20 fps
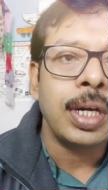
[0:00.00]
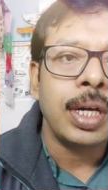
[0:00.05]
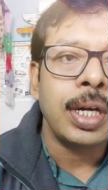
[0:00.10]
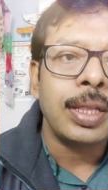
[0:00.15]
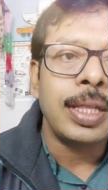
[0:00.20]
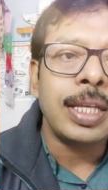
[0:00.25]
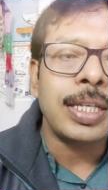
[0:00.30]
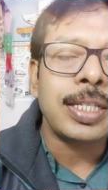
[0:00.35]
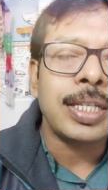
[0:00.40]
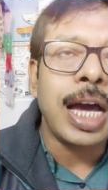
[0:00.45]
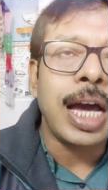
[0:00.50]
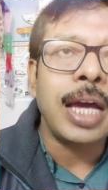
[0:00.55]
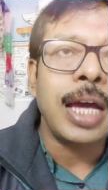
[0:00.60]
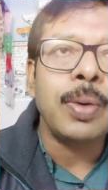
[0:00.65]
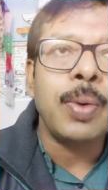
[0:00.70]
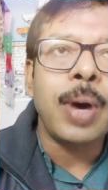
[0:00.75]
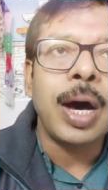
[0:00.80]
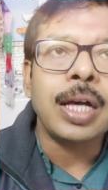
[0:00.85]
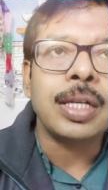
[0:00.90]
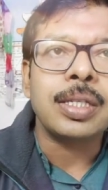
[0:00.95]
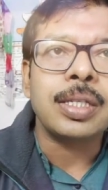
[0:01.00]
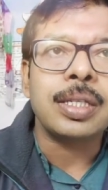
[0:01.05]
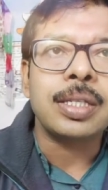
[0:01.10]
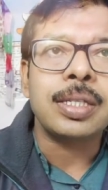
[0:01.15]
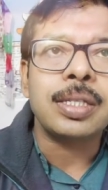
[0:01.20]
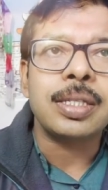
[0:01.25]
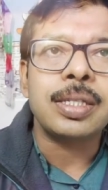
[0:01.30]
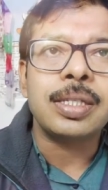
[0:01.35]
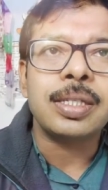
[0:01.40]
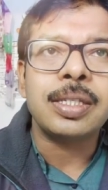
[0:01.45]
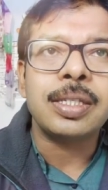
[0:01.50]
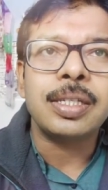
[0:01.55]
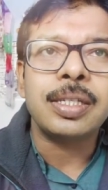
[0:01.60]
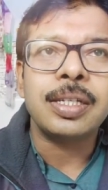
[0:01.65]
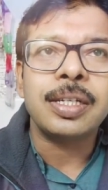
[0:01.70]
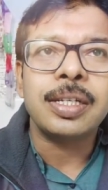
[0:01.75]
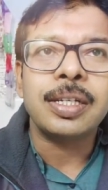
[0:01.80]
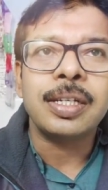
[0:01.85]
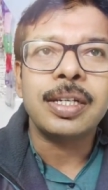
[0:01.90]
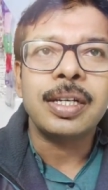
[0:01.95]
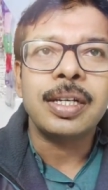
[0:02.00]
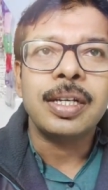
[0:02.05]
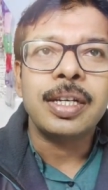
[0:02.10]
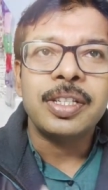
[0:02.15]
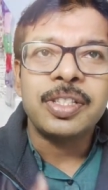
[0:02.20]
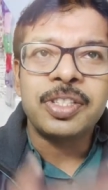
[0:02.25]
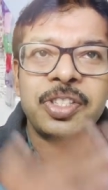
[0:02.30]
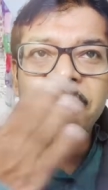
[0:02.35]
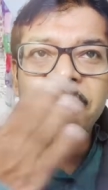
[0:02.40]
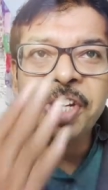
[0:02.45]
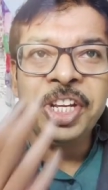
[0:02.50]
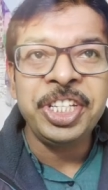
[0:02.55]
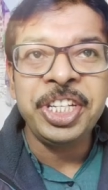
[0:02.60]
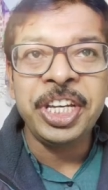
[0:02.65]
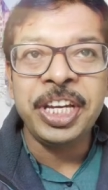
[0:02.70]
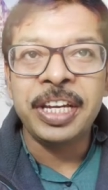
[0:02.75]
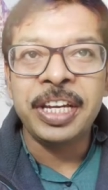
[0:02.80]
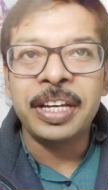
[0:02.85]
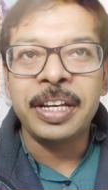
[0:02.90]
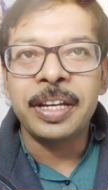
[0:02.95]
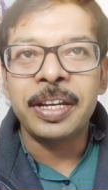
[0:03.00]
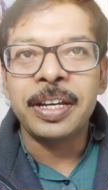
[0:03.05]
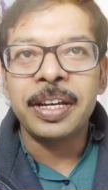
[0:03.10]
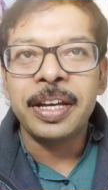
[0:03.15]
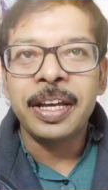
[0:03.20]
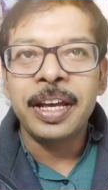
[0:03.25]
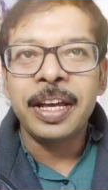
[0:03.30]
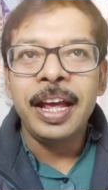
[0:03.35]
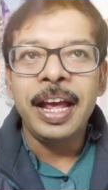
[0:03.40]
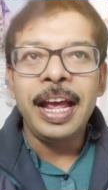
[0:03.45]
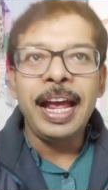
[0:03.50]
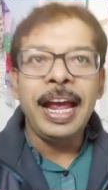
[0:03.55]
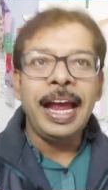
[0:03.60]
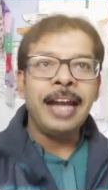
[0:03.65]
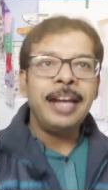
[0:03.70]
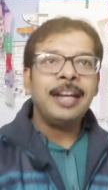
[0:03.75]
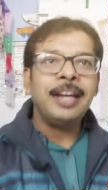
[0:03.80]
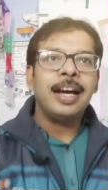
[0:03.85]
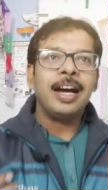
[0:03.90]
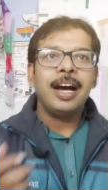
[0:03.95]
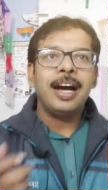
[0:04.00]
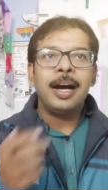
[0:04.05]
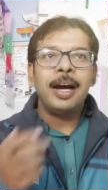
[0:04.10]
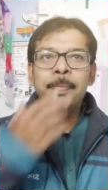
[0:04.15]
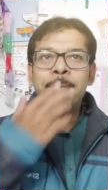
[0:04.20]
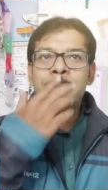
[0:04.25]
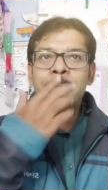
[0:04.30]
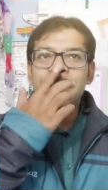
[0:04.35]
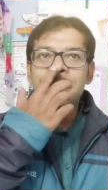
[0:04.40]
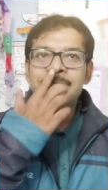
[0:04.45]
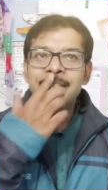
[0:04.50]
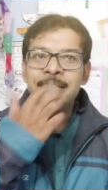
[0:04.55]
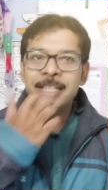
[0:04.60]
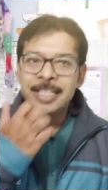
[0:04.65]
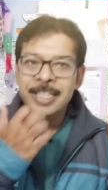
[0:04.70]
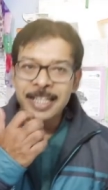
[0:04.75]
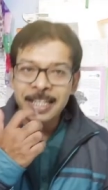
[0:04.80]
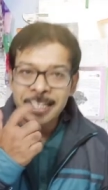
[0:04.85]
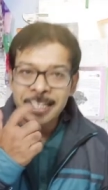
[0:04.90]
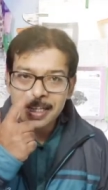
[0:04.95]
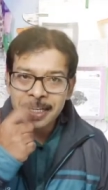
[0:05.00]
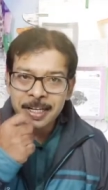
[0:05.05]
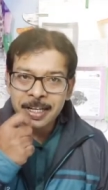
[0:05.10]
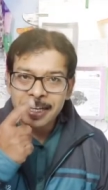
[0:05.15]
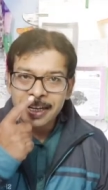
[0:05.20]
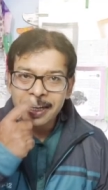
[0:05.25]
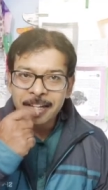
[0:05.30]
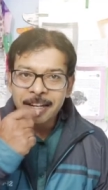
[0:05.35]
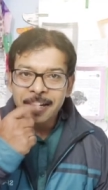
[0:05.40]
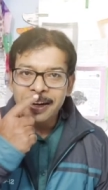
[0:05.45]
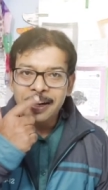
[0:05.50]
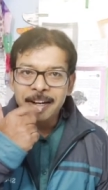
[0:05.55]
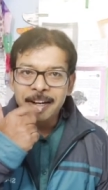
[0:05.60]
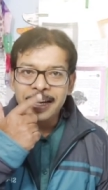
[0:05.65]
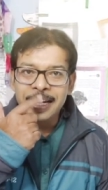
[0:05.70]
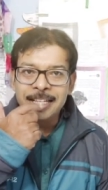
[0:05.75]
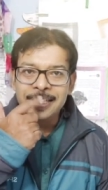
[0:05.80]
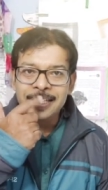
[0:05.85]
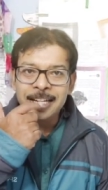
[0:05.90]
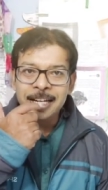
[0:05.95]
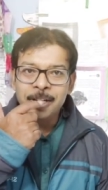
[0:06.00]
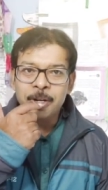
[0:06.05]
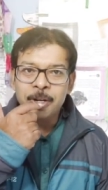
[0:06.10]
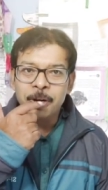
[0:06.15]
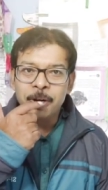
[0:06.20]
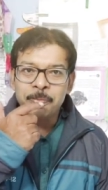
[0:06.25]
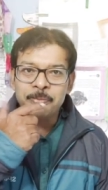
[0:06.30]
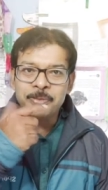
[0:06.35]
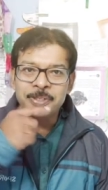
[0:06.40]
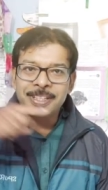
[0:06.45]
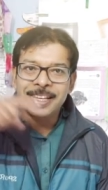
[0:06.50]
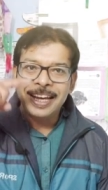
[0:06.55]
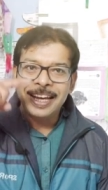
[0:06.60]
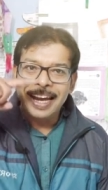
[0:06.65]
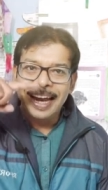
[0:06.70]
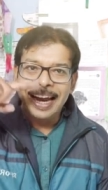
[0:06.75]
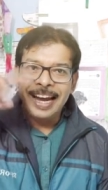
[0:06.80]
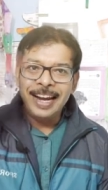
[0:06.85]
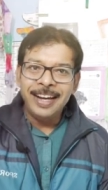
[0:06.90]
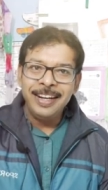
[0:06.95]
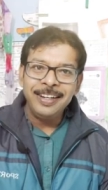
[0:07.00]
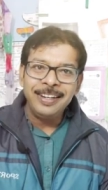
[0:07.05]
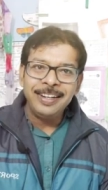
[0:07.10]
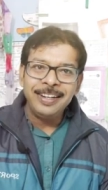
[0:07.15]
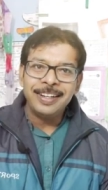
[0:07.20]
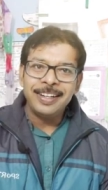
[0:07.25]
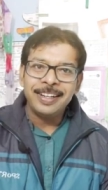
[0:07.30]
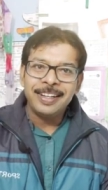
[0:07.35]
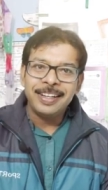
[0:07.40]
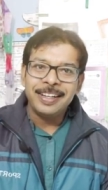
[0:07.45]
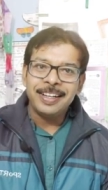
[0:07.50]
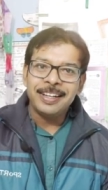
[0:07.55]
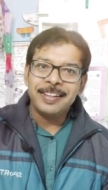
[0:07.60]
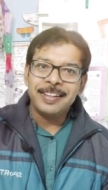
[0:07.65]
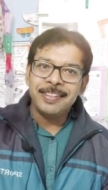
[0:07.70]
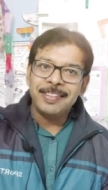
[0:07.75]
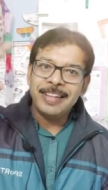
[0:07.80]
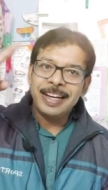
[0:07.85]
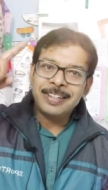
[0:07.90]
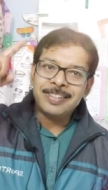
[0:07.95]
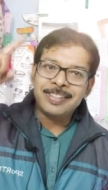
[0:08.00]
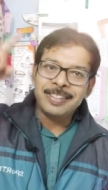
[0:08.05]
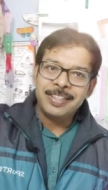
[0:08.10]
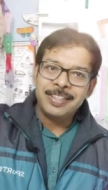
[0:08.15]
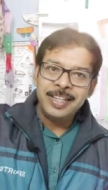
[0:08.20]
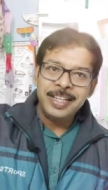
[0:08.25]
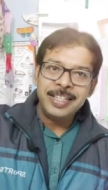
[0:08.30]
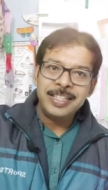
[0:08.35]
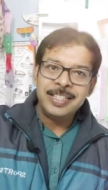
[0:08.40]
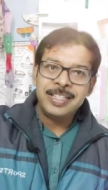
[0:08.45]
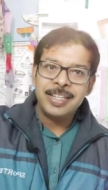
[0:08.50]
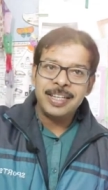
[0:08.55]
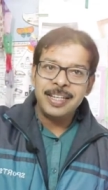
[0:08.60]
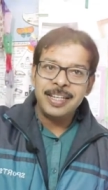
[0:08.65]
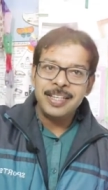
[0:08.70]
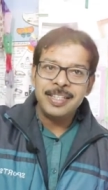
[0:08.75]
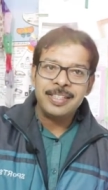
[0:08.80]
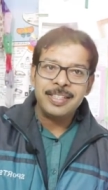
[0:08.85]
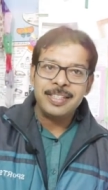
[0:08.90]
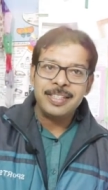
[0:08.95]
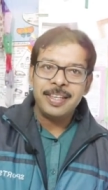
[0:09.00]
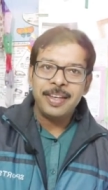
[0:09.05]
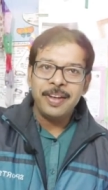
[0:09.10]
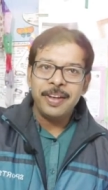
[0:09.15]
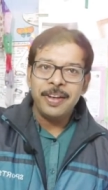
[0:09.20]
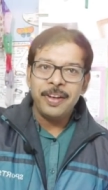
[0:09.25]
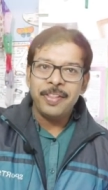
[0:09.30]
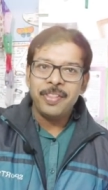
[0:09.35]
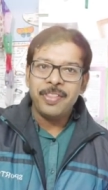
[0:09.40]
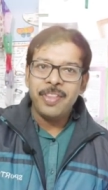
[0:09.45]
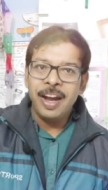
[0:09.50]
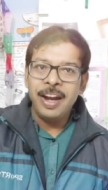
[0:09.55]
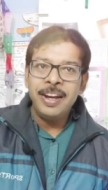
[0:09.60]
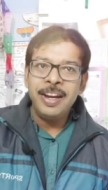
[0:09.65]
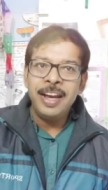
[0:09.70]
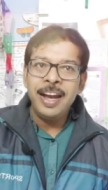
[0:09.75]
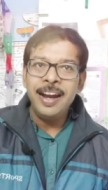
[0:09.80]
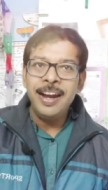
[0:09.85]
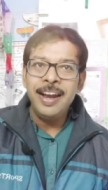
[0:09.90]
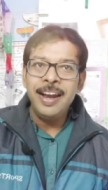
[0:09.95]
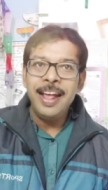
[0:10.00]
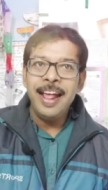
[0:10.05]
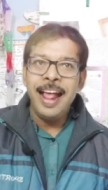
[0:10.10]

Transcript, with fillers: The sky was sneezing, and after sneezing, nasal drops, and that sneeze is thunder,